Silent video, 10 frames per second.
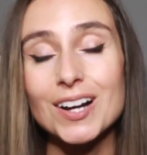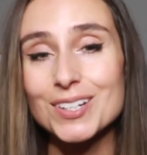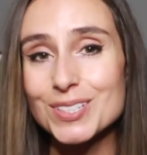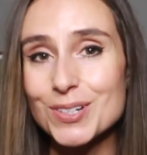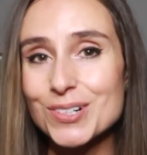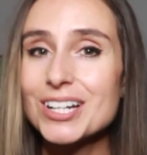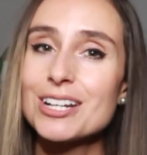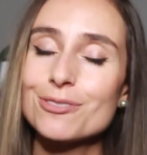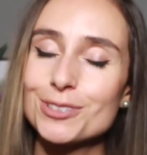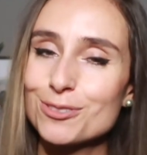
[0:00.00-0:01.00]
Also,
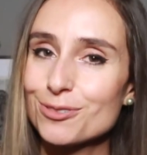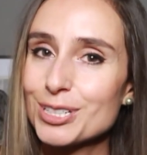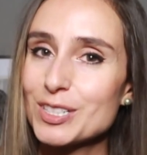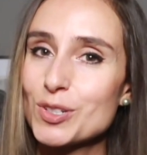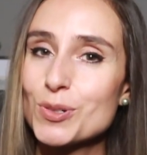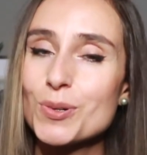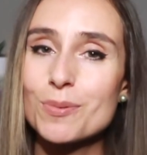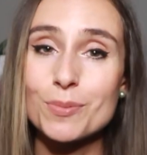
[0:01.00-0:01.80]
feel free to